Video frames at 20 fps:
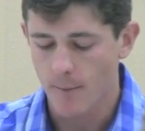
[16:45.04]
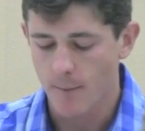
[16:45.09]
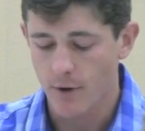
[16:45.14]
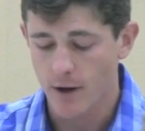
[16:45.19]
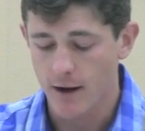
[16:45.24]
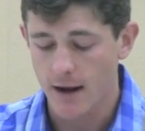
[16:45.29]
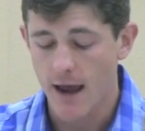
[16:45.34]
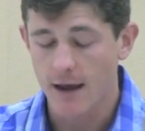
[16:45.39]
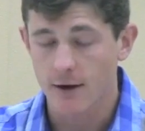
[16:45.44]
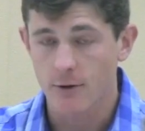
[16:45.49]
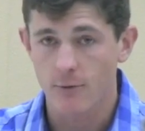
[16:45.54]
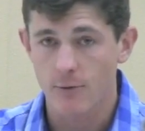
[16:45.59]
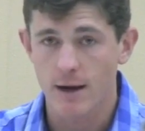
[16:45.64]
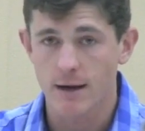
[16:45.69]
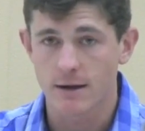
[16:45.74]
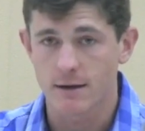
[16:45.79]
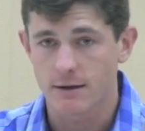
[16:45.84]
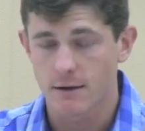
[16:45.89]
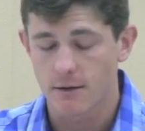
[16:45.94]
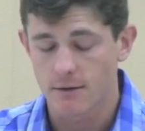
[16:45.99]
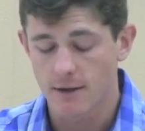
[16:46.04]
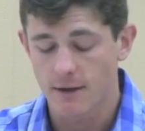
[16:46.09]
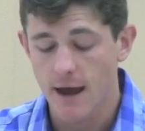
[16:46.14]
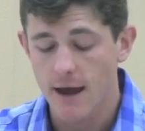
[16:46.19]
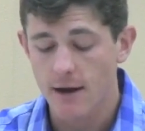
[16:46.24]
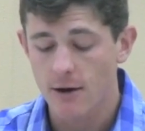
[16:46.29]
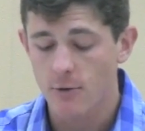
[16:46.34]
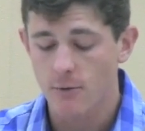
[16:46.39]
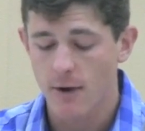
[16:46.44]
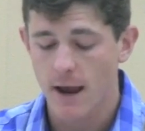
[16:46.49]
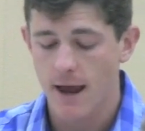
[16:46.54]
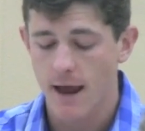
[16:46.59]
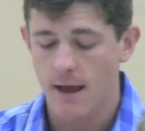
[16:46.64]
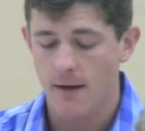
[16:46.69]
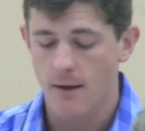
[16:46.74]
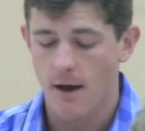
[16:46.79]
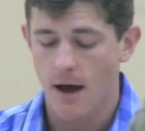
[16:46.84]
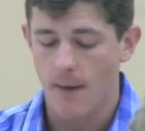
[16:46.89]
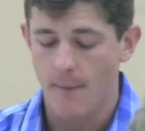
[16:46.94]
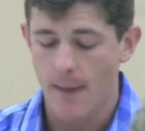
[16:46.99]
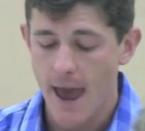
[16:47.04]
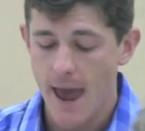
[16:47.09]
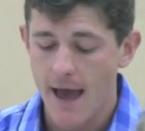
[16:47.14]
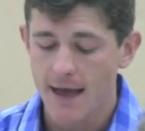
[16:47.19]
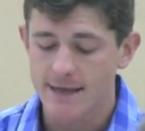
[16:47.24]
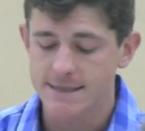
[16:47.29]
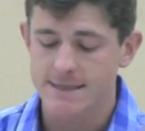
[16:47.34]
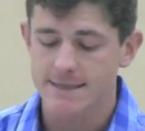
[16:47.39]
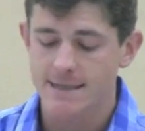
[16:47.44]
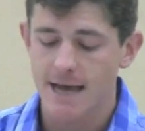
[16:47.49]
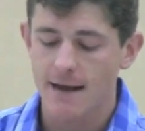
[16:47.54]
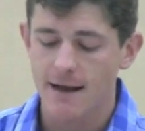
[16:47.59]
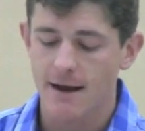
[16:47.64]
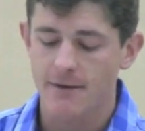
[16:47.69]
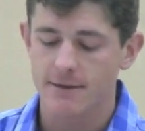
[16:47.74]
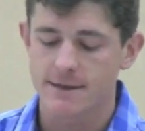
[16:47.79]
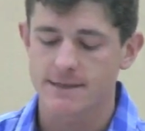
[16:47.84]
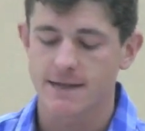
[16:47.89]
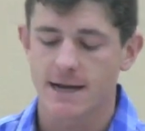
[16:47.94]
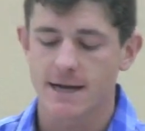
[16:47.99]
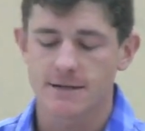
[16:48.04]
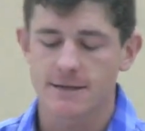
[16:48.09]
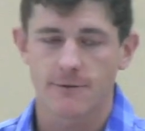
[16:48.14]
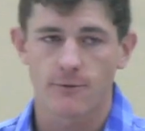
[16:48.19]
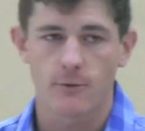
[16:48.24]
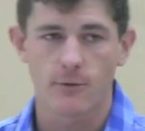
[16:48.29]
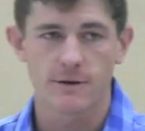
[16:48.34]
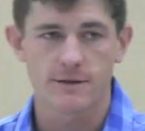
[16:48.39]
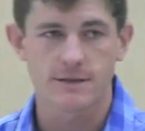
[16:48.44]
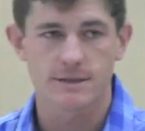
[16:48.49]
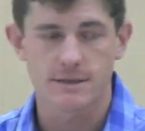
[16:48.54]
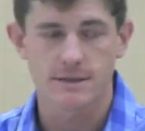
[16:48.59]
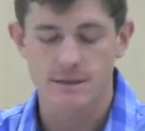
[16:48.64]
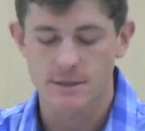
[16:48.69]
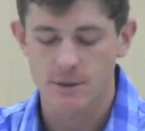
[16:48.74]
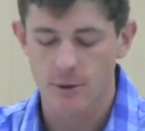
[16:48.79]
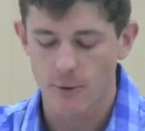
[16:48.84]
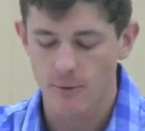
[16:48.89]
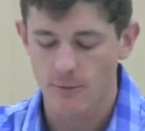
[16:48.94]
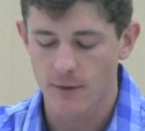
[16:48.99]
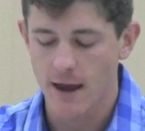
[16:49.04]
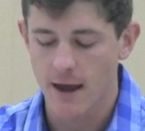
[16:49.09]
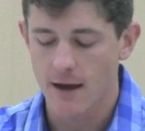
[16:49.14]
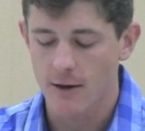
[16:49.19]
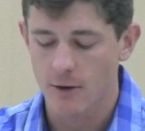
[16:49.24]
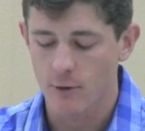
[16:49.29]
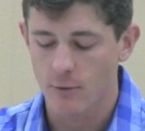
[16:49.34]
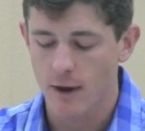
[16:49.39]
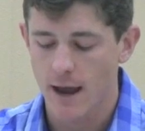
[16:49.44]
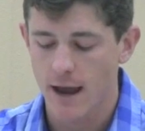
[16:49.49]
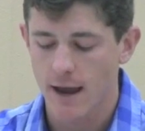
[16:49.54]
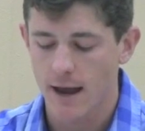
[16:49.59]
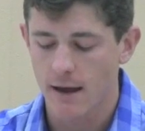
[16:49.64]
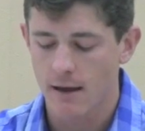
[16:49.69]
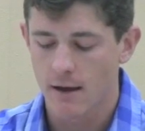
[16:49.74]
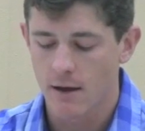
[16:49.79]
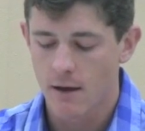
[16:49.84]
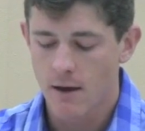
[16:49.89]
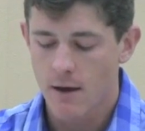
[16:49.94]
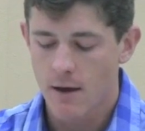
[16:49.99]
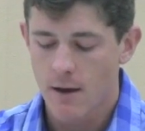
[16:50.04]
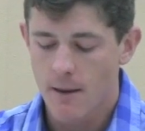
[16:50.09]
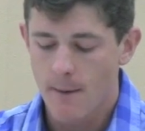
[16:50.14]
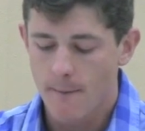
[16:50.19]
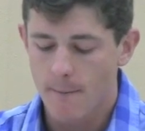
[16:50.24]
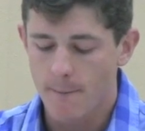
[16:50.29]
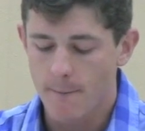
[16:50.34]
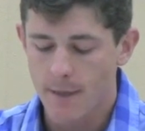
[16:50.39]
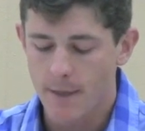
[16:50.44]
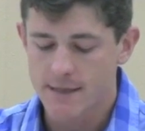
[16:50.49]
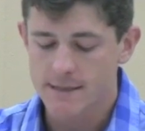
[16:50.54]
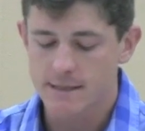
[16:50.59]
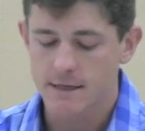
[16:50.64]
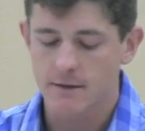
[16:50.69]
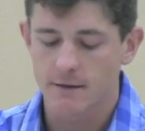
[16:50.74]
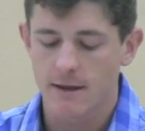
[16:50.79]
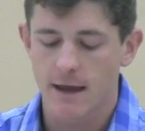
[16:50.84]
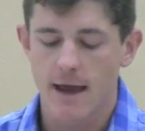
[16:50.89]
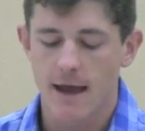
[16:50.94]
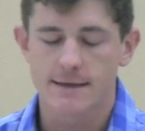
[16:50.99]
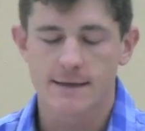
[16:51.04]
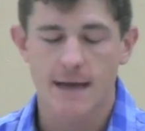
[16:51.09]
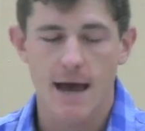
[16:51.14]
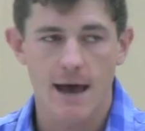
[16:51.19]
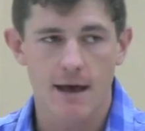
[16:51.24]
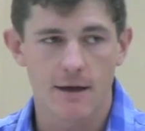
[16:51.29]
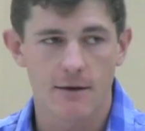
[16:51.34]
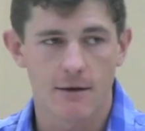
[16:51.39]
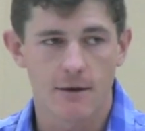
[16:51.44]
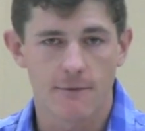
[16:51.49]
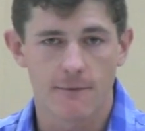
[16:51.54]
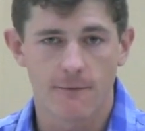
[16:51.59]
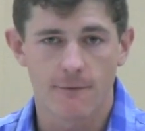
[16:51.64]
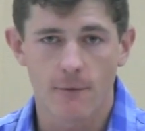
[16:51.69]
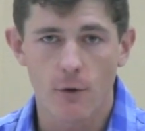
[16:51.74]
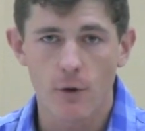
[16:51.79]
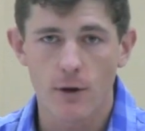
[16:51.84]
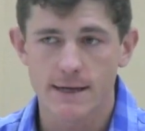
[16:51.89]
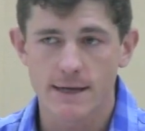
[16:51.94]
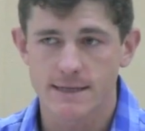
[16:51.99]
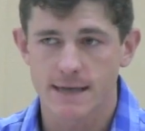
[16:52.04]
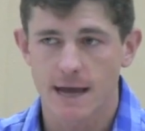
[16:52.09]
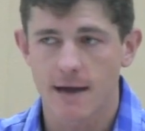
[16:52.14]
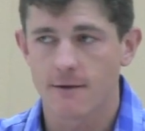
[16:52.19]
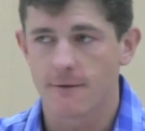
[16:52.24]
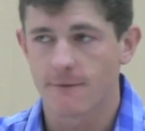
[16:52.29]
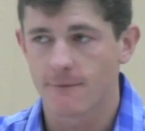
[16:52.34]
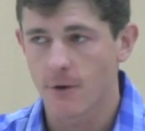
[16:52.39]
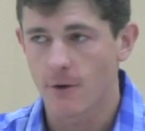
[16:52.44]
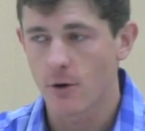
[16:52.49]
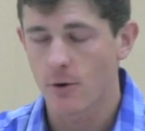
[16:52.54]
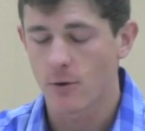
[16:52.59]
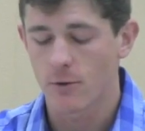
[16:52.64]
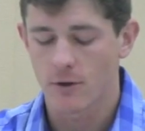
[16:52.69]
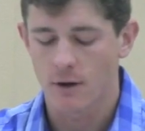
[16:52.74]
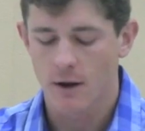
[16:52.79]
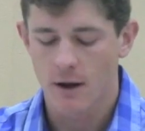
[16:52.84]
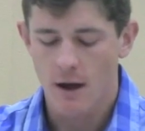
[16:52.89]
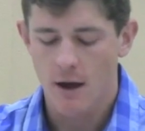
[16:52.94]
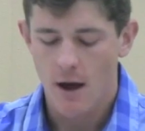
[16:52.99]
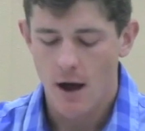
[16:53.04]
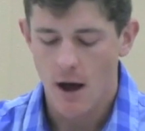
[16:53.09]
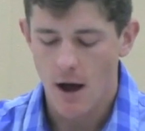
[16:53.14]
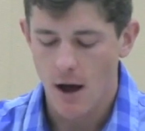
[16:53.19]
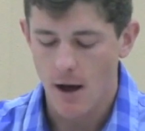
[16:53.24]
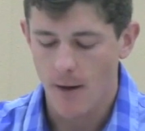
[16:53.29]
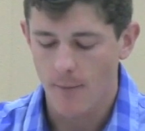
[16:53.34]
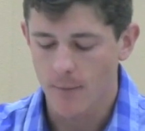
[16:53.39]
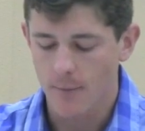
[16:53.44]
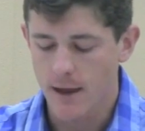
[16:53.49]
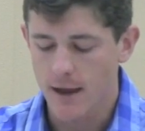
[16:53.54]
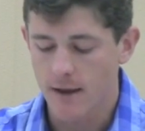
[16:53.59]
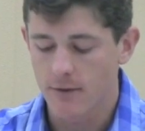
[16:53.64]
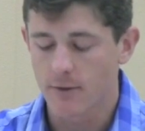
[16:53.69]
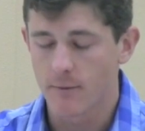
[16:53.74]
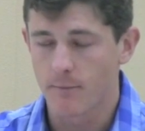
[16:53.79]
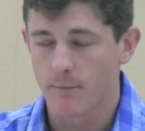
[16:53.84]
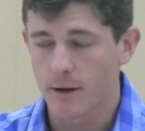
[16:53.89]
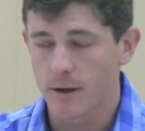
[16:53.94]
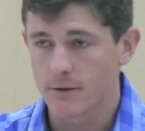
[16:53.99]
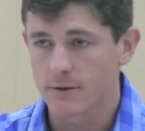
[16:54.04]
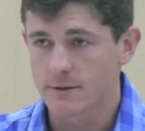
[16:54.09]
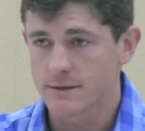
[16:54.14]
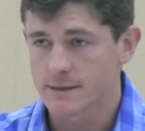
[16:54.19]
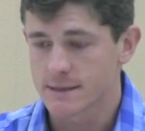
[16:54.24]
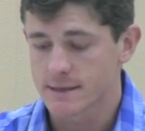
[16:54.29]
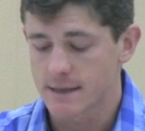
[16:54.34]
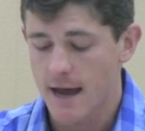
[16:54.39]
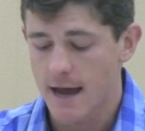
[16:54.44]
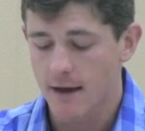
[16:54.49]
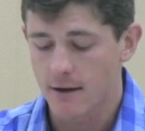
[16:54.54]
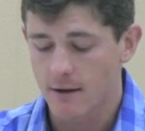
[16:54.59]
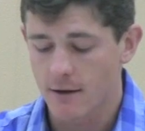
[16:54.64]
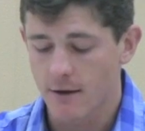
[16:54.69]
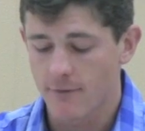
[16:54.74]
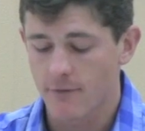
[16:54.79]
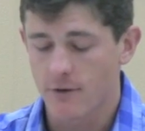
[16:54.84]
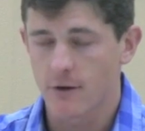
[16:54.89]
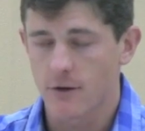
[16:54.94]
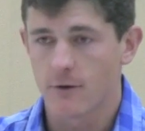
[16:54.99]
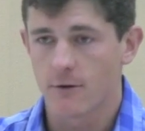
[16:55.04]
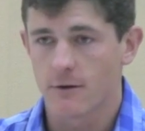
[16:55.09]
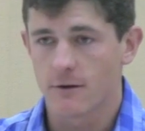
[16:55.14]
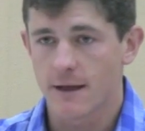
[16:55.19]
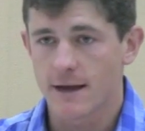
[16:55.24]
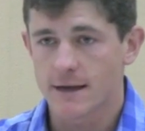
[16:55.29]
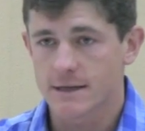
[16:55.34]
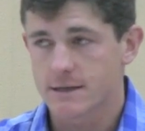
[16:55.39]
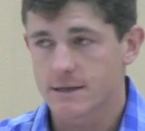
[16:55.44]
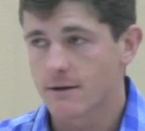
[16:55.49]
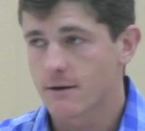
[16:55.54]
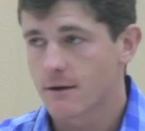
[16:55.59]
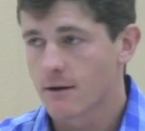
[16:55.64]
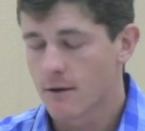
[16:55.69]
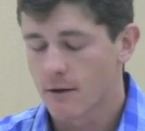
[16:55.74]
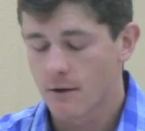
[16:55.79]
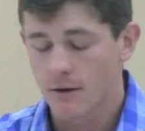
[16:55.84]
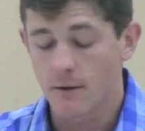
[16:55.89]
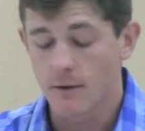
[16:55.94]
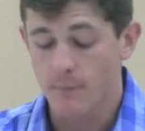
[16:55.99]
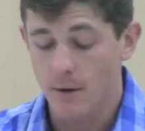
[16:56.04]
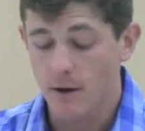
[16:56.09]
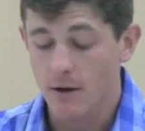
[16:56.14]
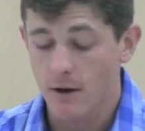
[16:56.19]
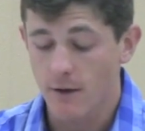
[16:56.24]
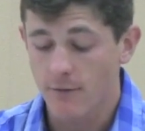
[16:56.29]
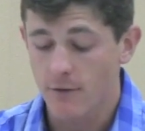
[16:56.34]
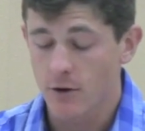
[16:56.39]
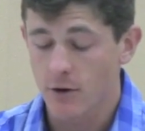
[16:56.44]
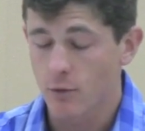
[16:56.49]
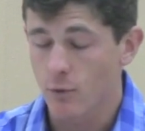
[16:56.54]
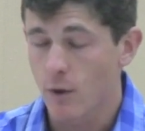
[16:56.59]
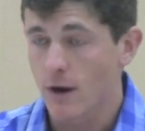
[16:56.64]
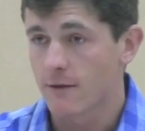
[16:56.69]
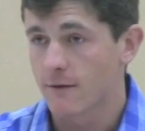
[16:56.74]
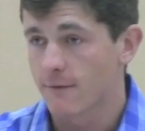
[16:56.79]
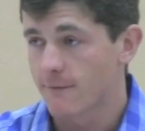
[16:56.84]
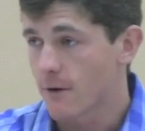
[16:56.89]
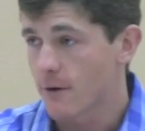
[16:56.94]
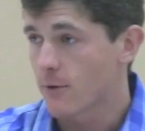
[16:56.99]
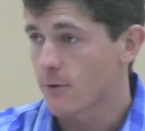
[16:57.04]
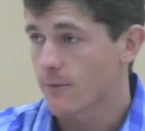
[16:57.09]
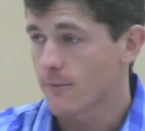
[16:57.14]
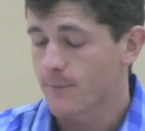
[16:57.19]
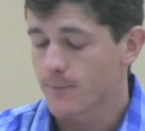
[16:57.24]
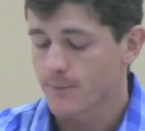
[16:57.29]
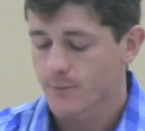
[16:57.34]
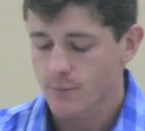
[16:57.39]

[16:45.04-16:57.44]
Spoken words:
But the NRA has sat on this task force, so the NRA basically has had a voice and a vote in the bills that govern your election, govern your right to vote.